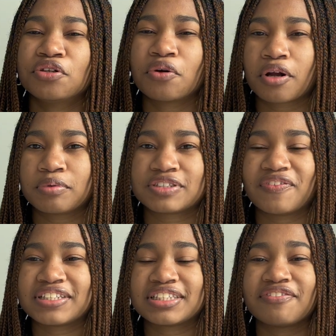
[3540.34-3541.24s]
York was
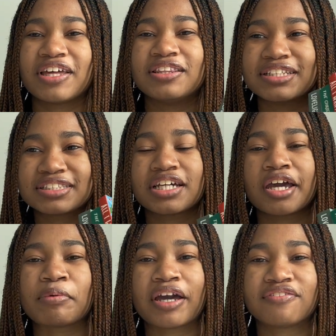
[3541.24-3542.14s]
festive. And this
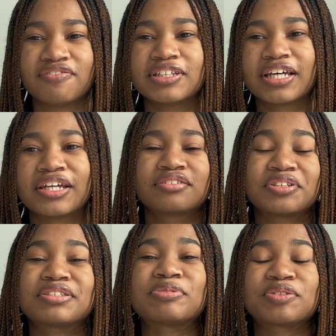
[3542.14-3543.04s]
time I feel like
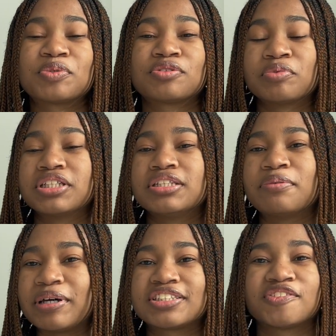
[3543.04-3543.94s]
Christmas was really the
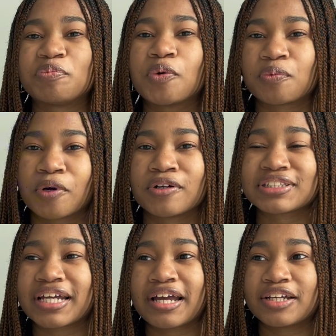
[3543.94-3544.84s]
best of both worlds.
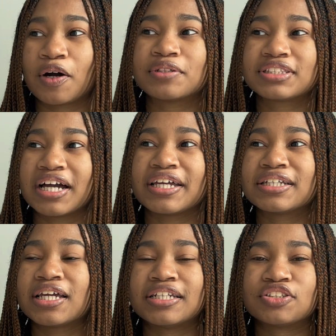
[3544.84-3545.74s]
Like I go
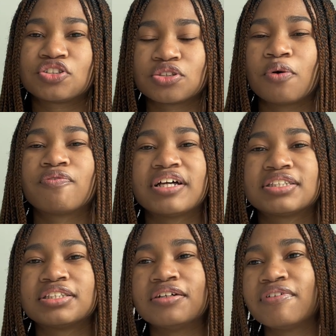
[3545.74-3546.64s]
outside and it's so
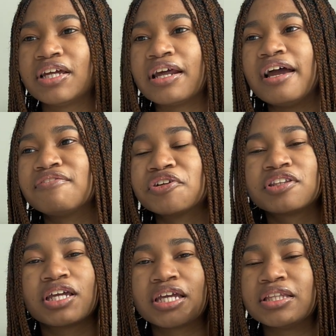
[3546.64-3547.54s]
festive, and
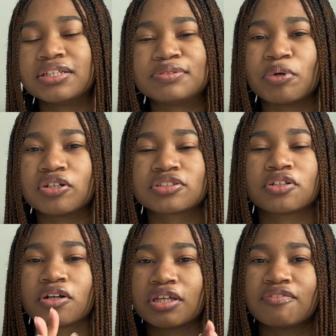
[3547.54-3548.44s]
everything in these books
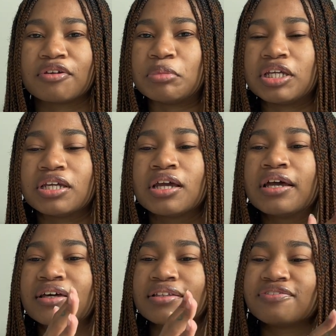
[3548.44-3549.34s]
are giving me
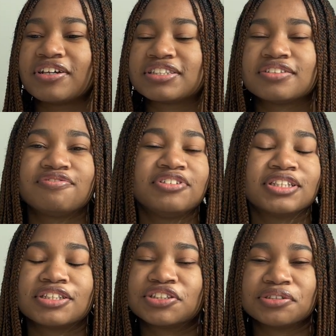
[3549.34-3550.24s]
the festive
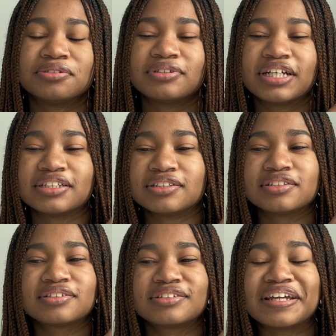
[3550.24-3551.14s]
feeling too.
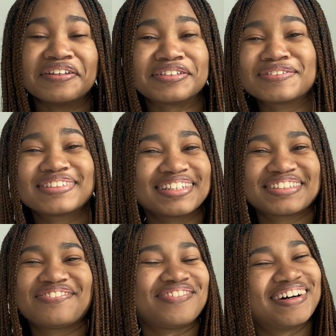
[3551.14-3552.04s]
And yeah, this is such
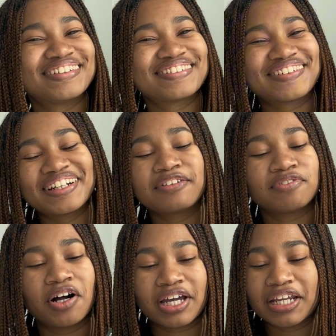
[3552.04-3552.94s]
a fun reading
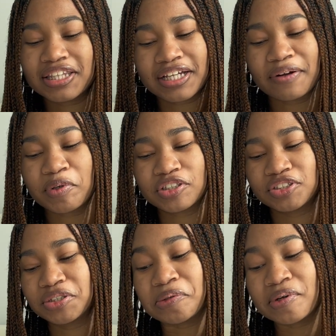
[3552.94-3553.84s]
vlog, and I think I want to
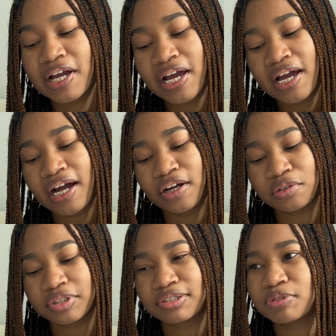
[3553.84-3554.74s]
do a
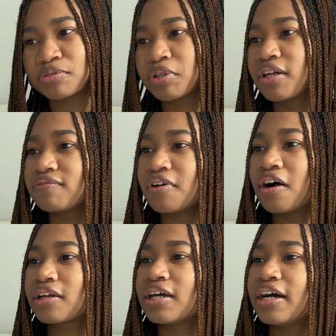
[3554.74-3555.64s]
Christmas reading
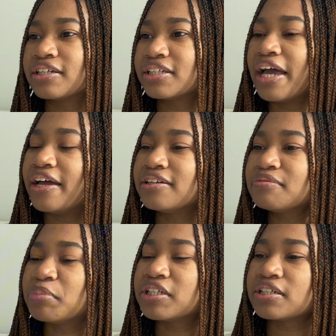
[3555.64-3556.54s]
vlog again,
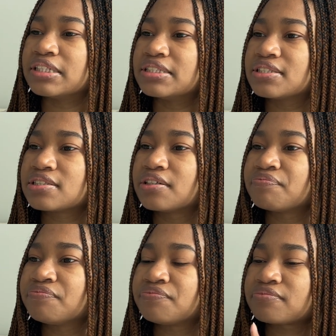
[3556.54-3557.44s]
because
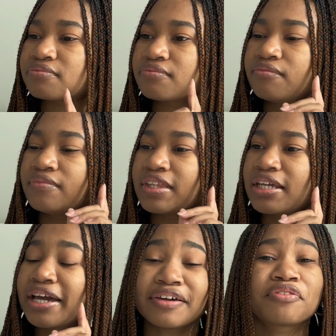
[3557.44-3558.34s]

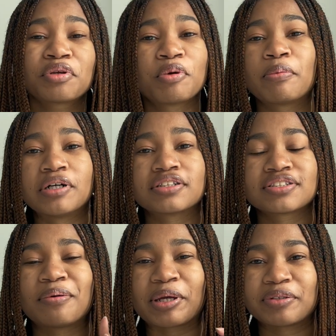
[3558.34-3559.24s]
I have 3 more books
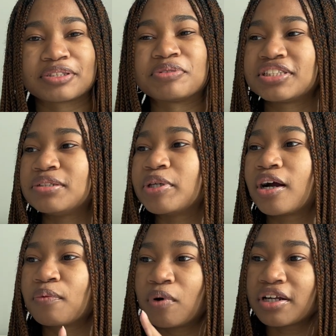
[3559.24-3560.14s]
on my Christmas
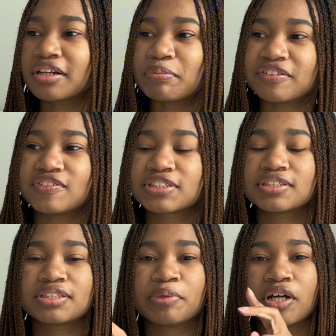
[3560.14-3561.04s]
TBR, 1 on my physical
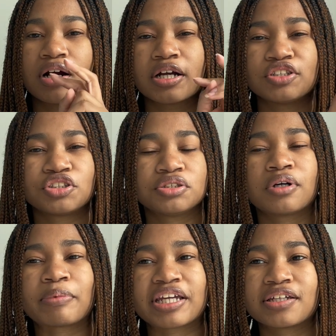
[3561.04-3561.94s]
TBR and 2
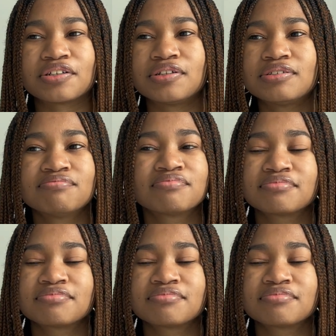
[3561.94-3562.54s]
on my Kindle.